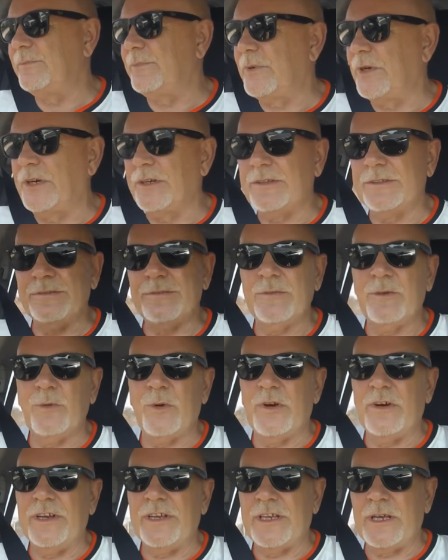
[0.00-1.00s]
But
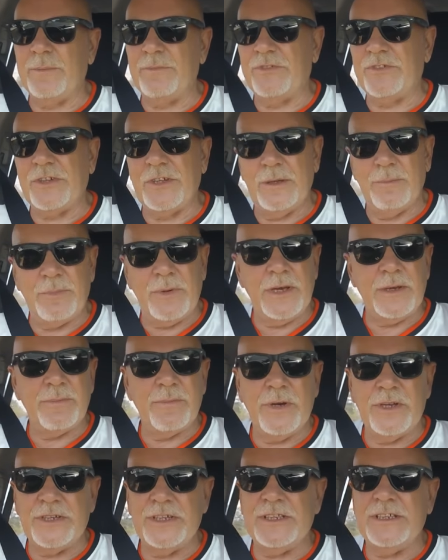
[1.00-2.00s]
where it comes to the big
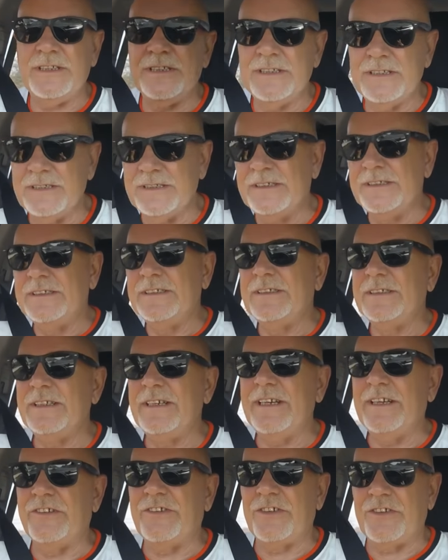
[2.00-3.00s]
money,
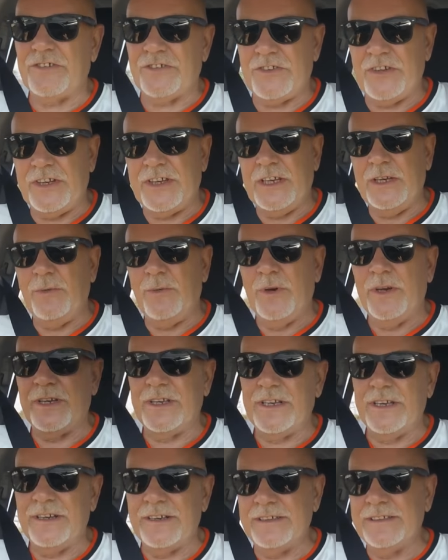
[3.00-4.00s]
it's a sticky
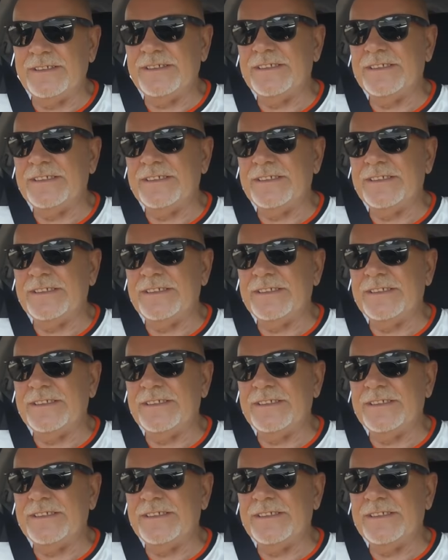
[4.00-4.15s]
wicket.